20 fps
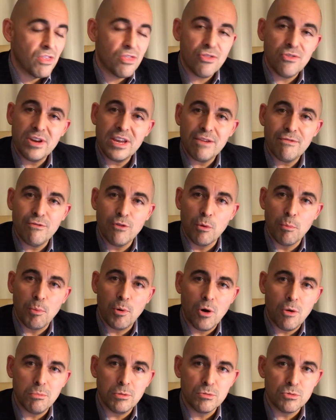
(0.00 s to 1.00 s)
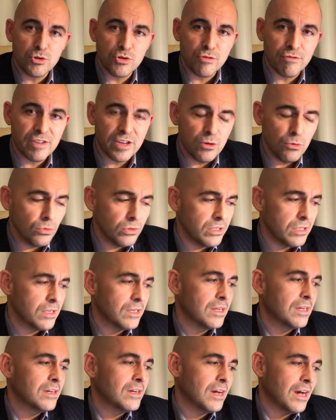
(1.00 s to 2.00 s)
3 to 4 problems revealed
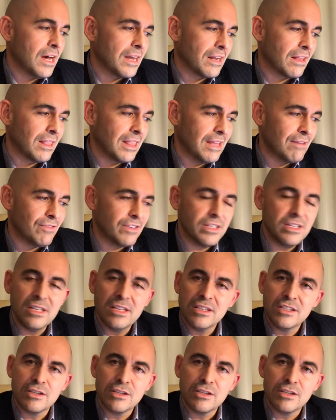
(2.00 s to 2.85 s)
and 11